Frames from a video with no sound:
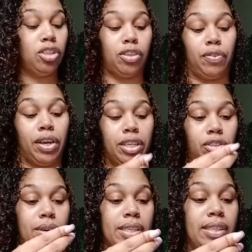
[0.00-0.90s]
So if you're
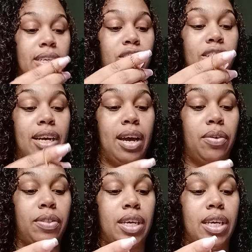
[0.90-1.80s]
interested, check
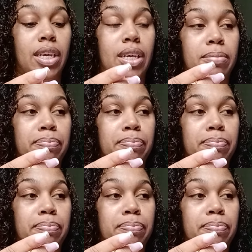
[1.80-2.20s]
out the